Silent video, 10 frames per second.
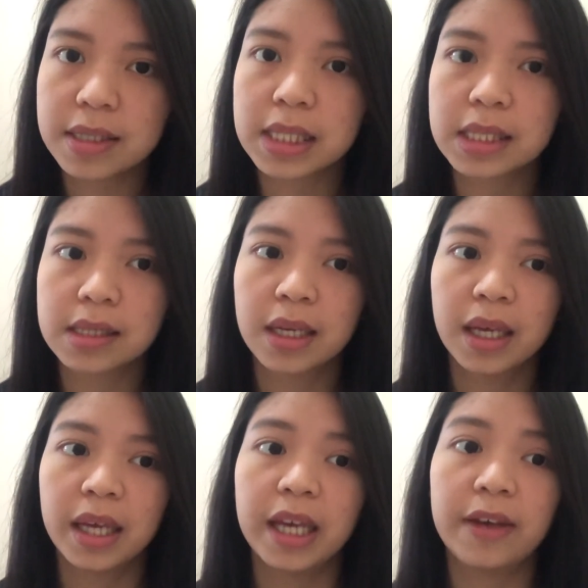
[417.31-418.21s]
Just
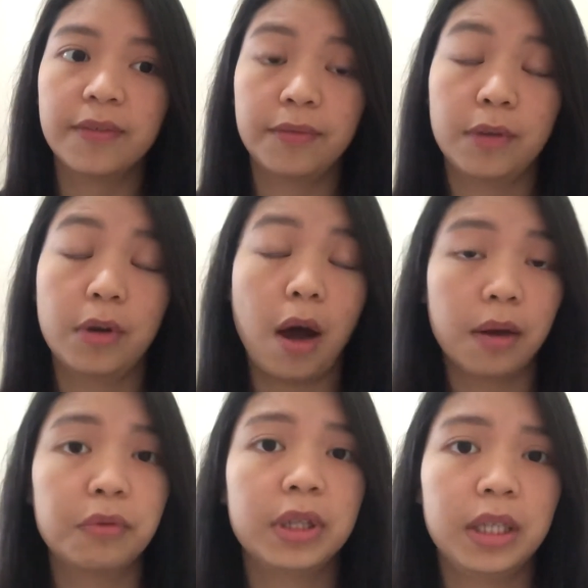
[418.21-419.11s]
if
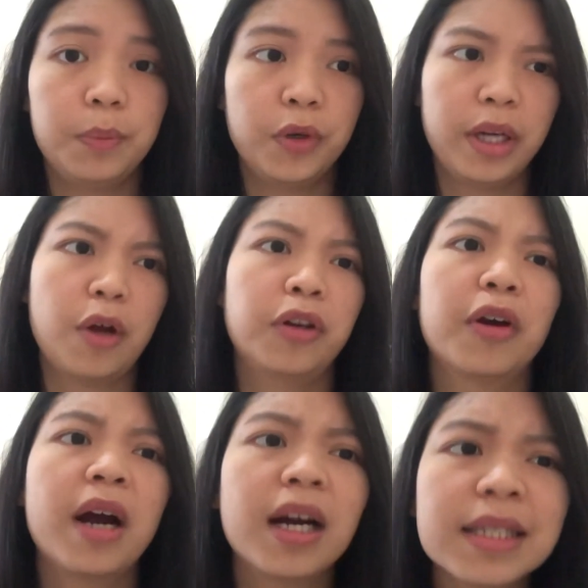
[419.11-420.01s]
God really put it on your
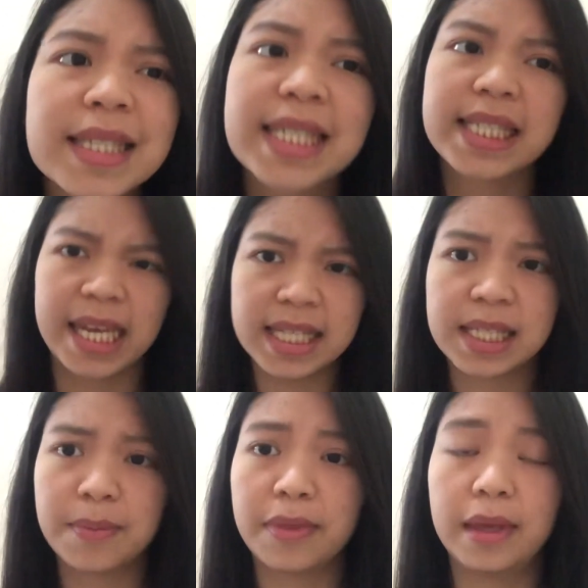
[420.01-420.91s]
heart to say
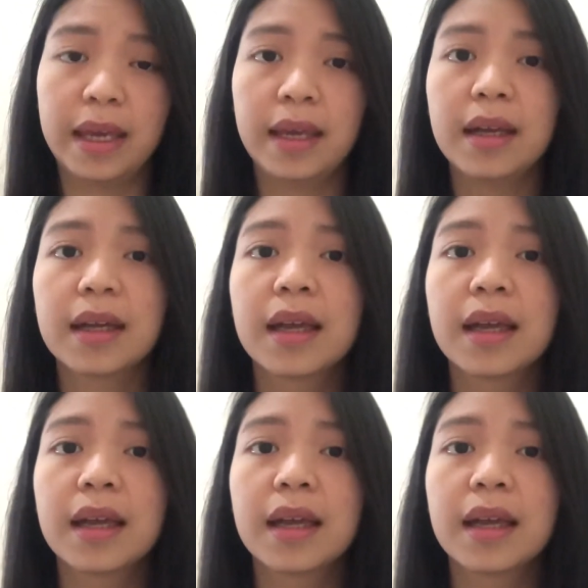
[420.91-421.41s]
something,